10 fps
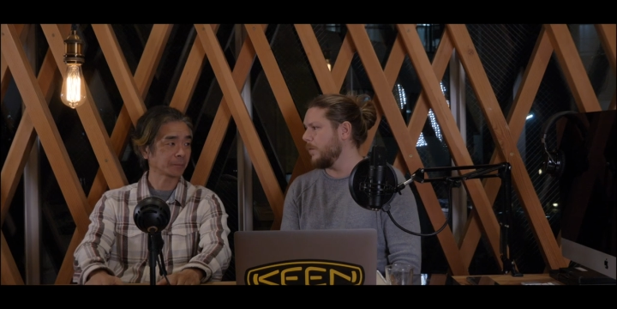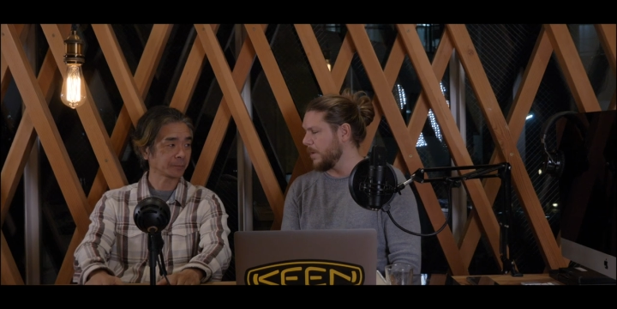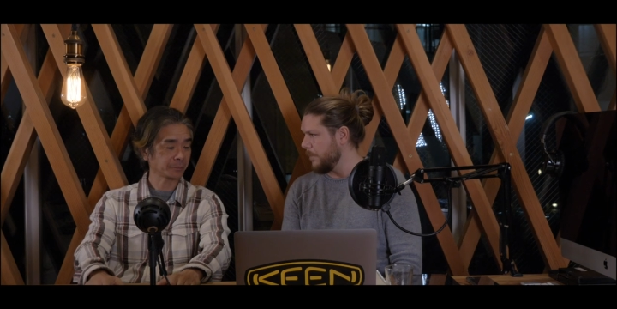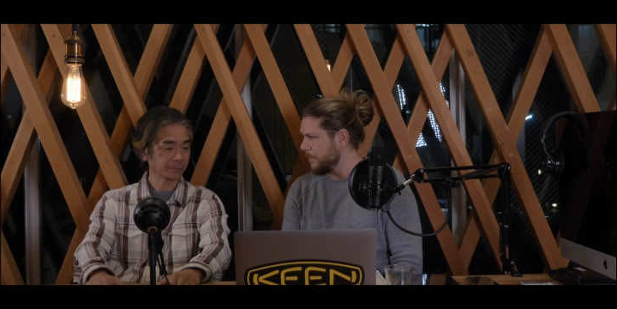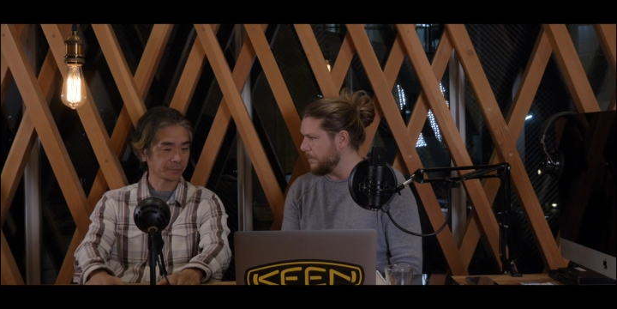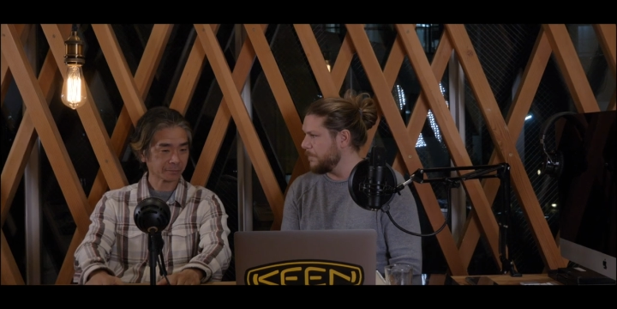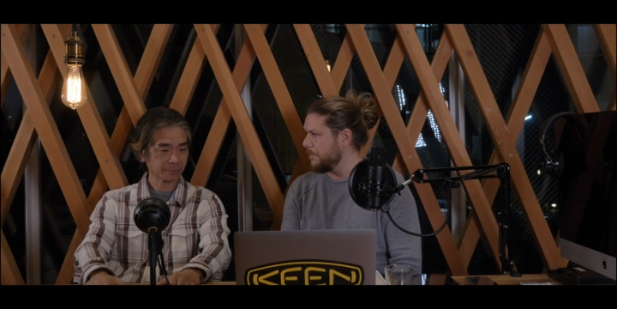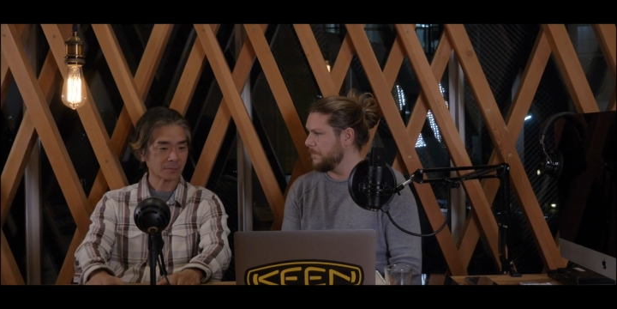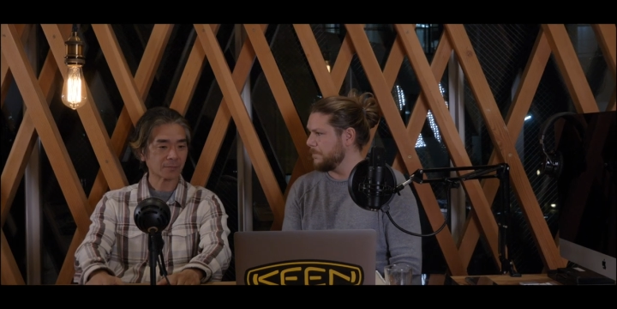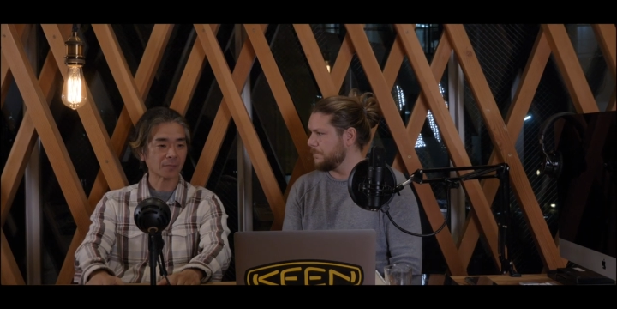Speaker 1: Okay.
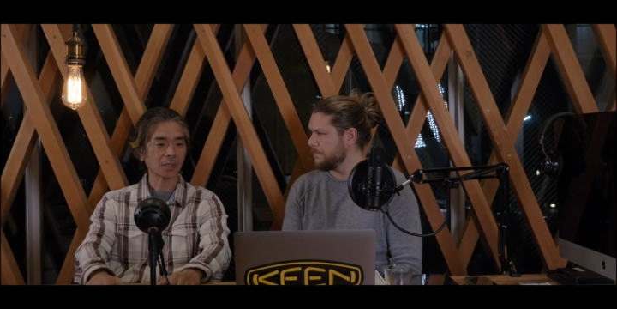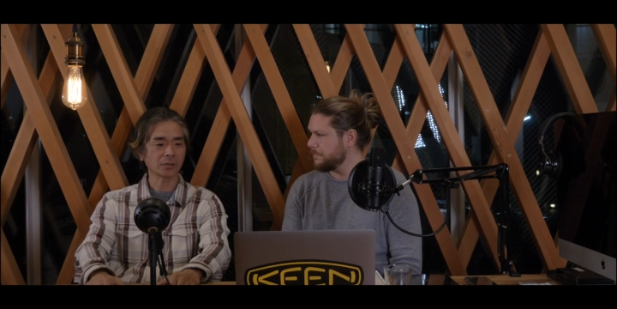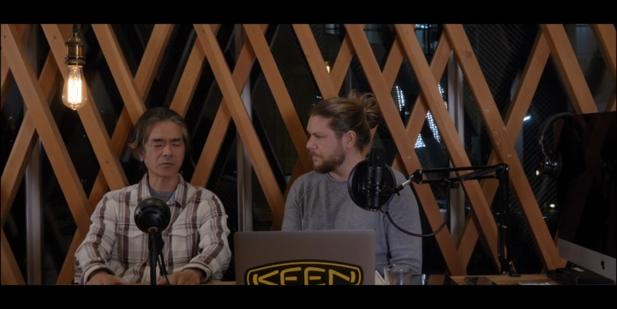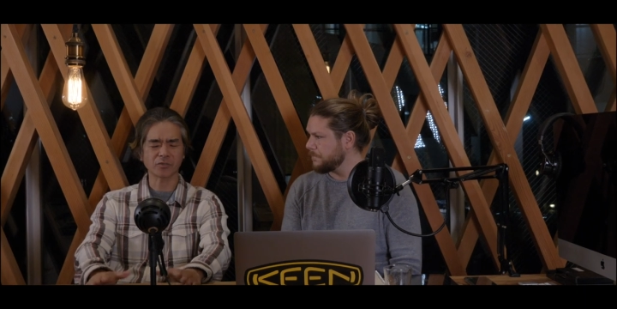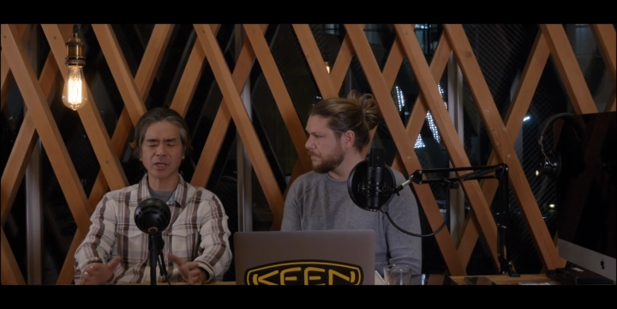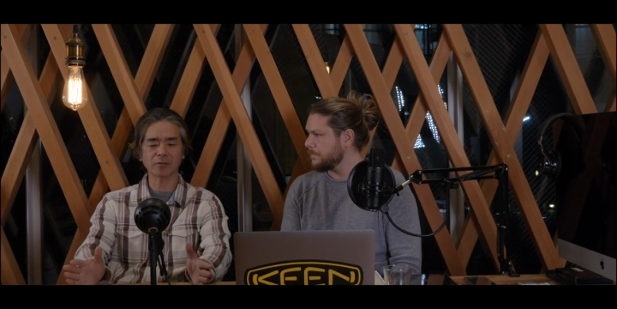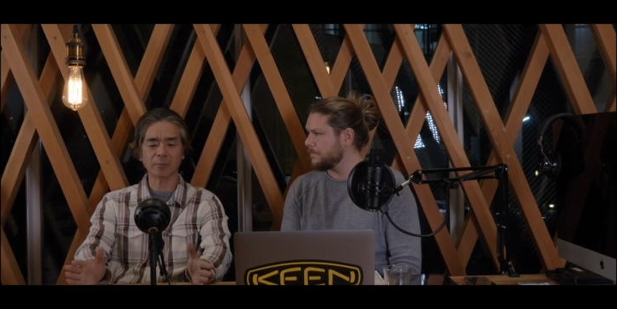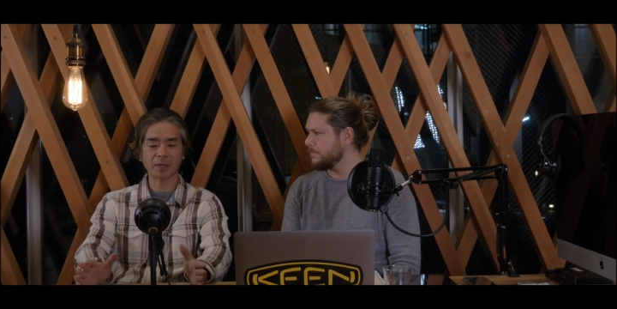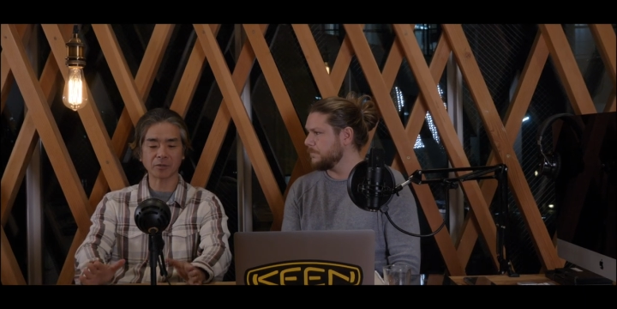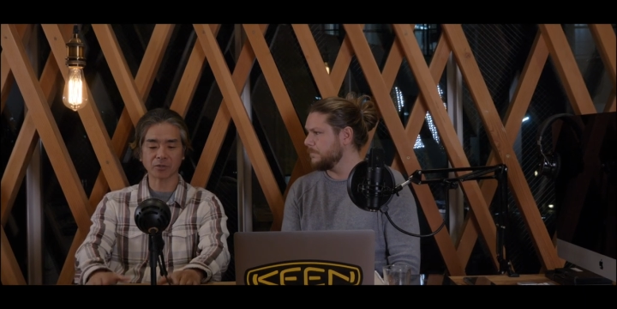So
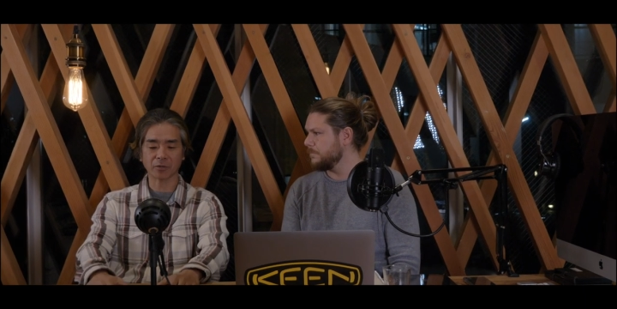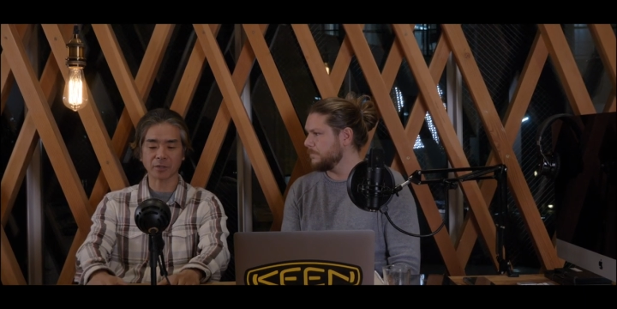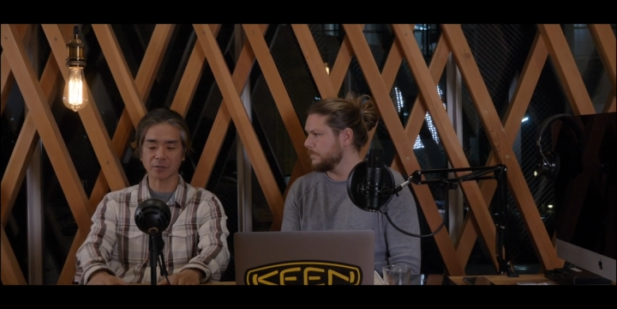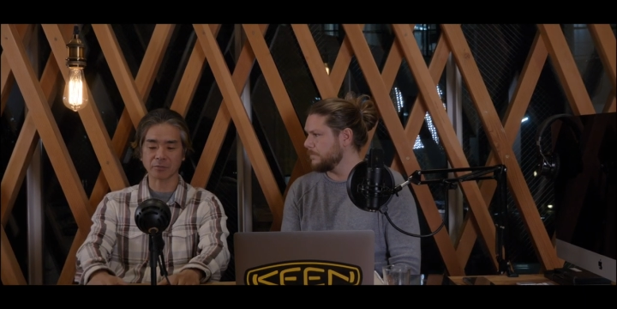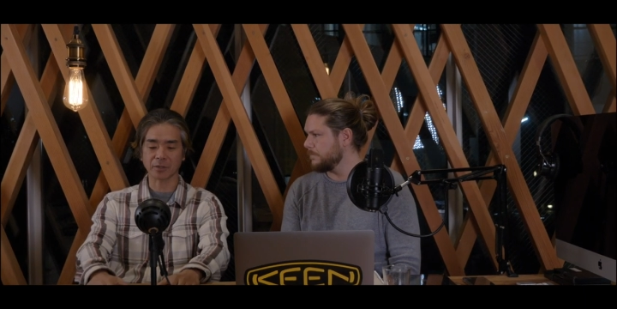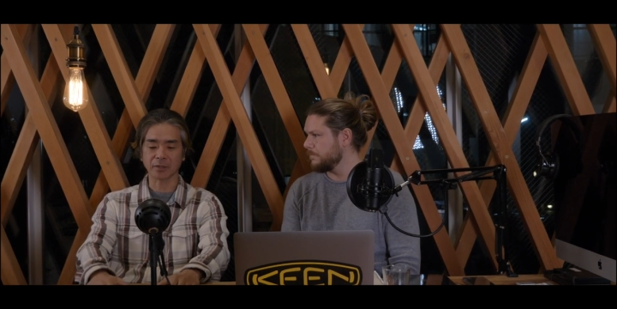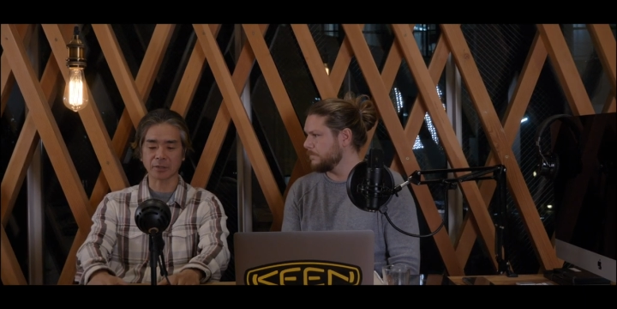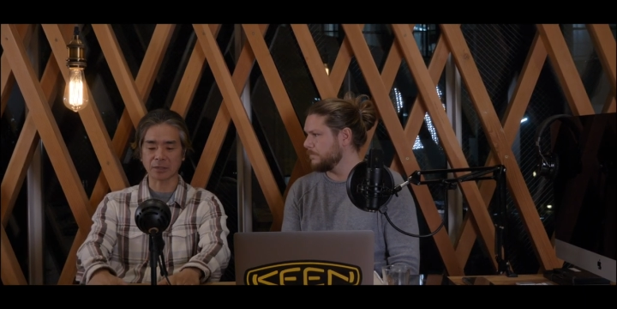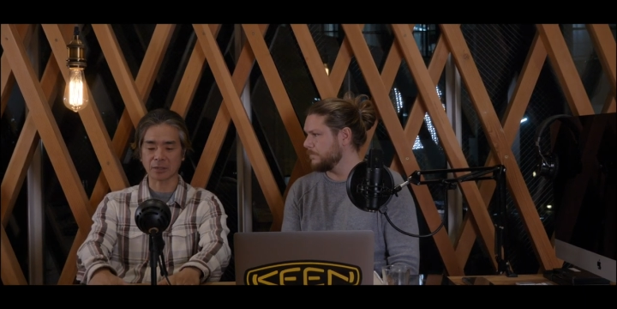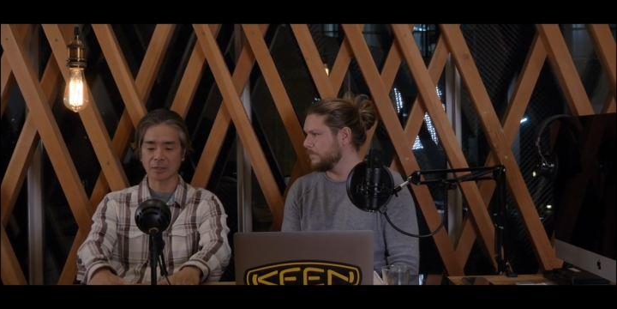general manager is really